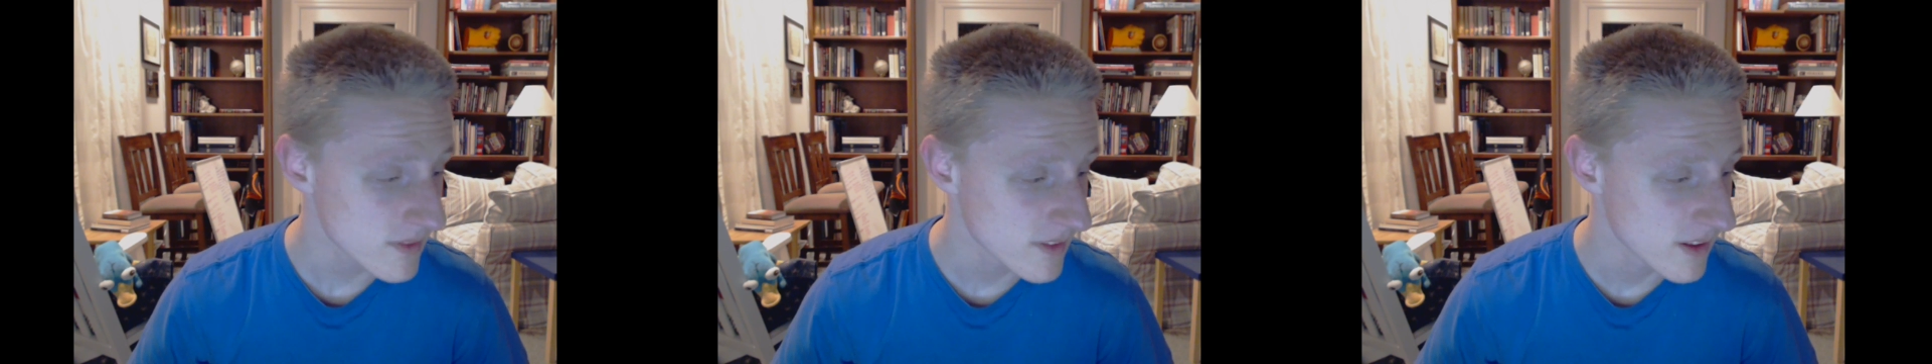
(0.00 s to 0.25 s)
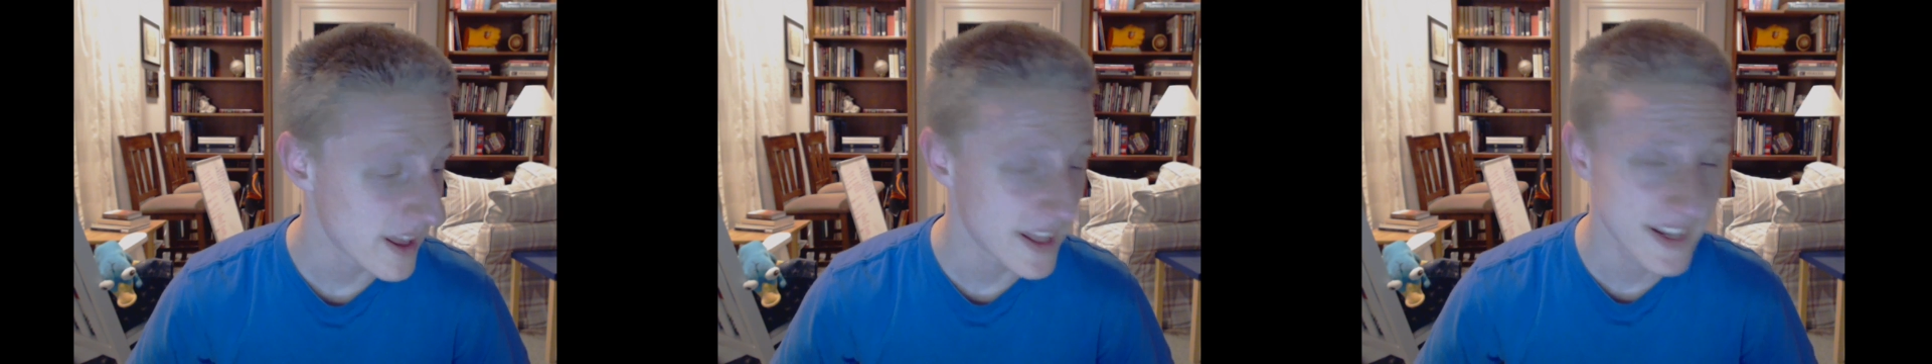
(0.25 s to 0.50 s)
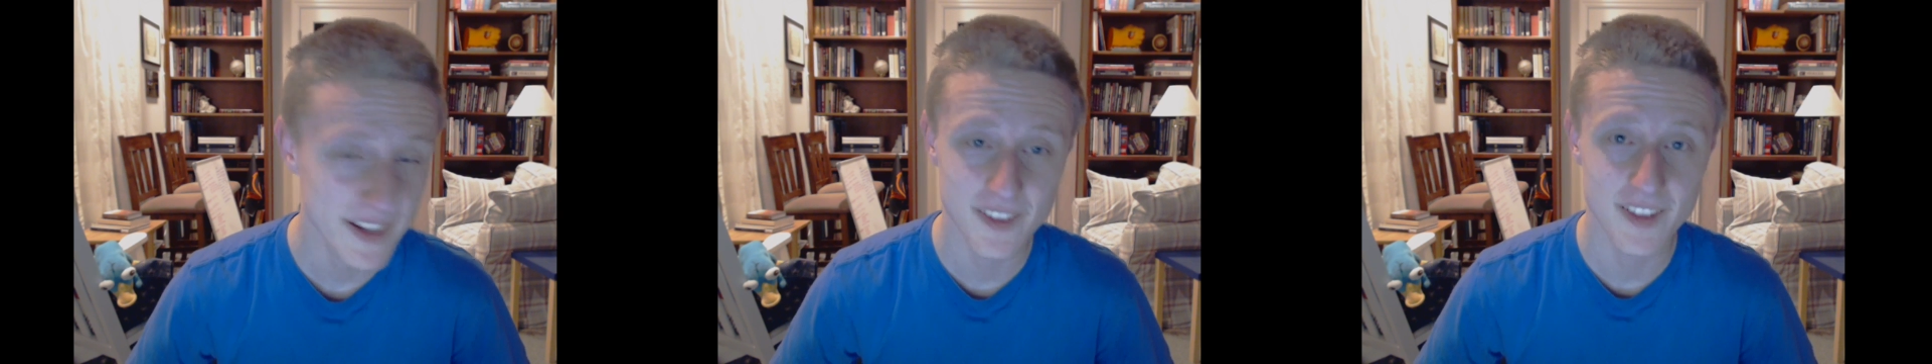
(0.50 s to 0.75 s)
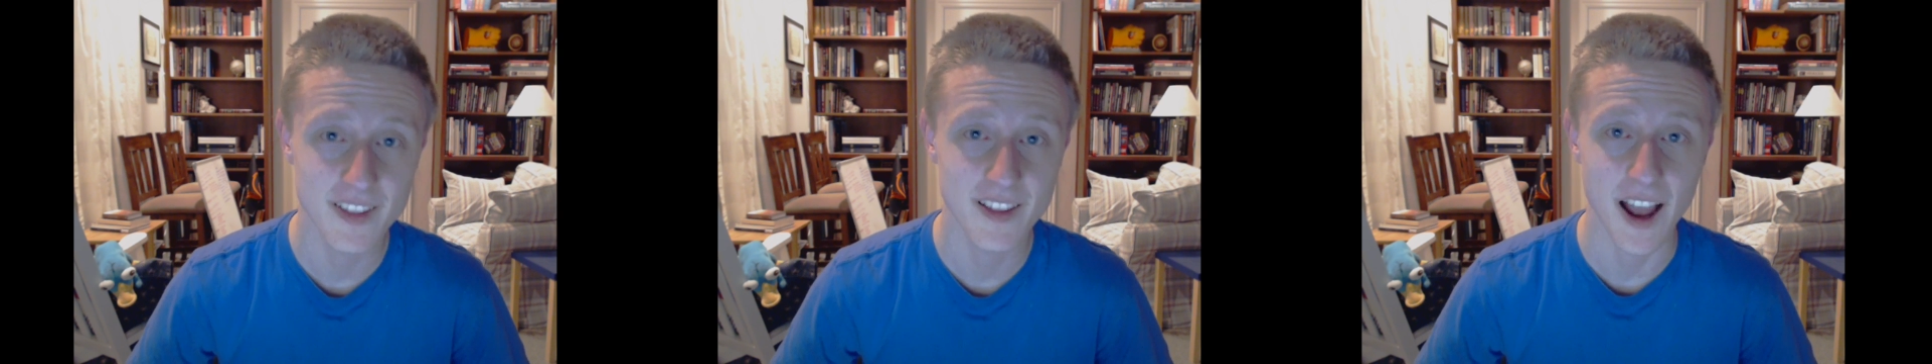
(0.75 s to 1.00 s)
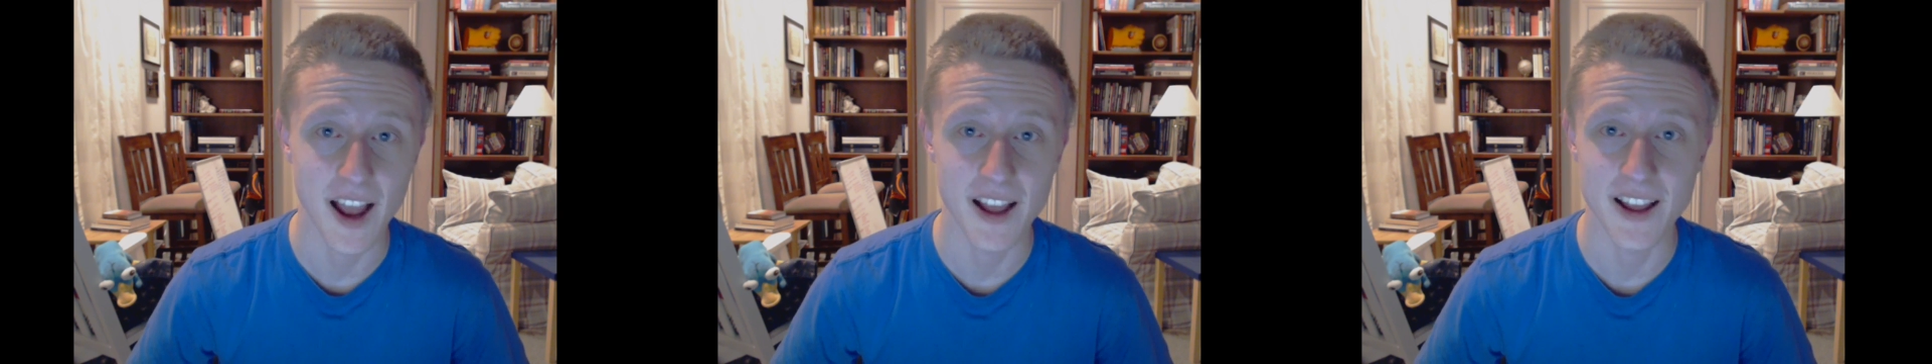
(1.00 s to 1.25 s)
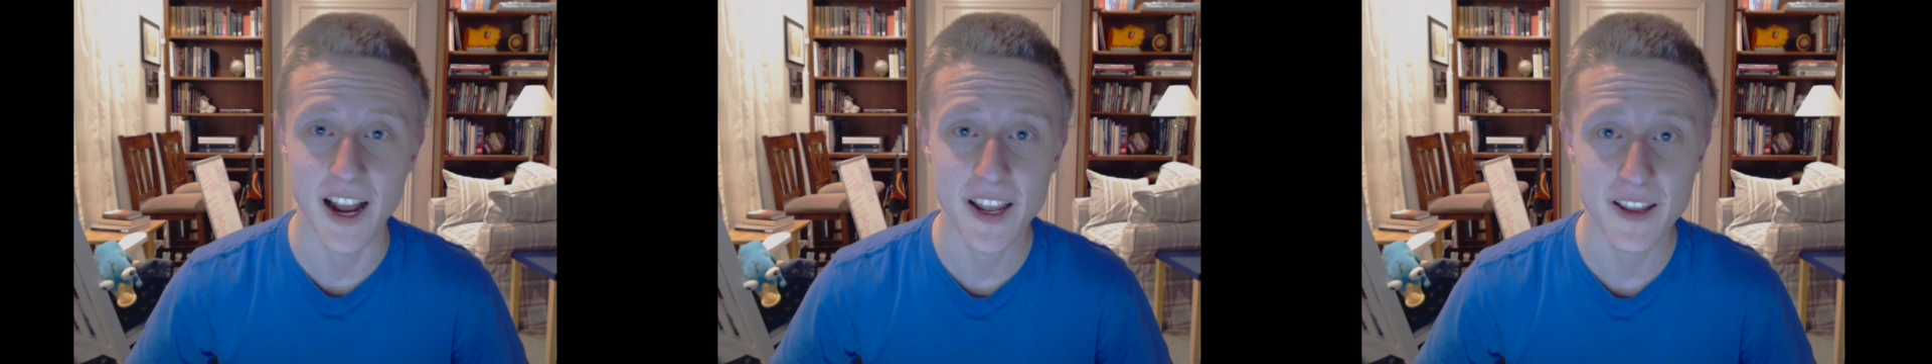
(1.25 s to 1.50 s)
And
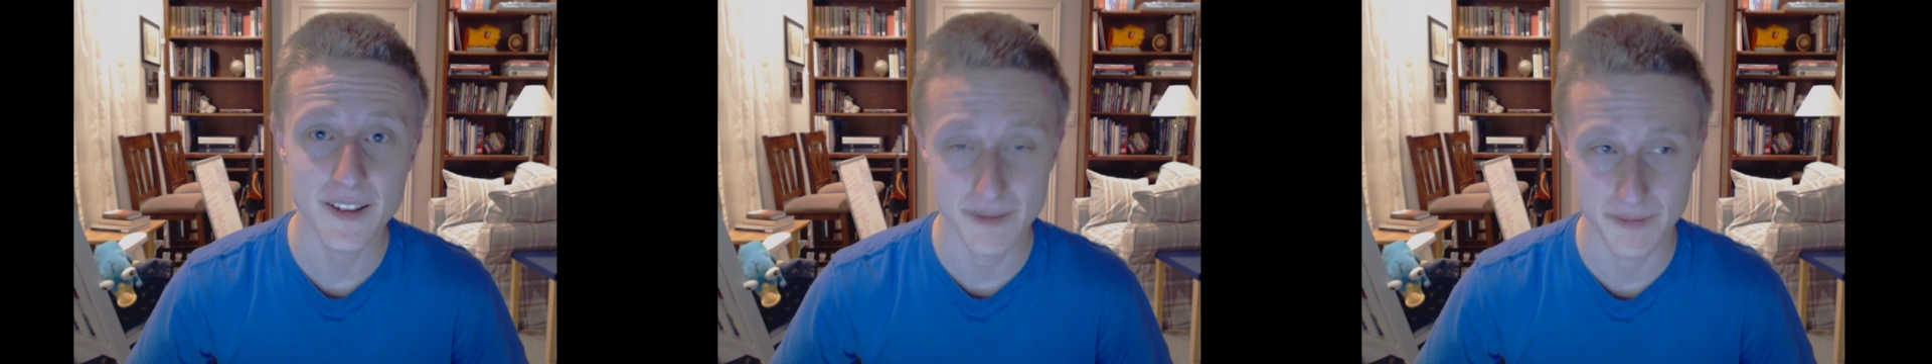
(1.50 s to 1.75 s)
I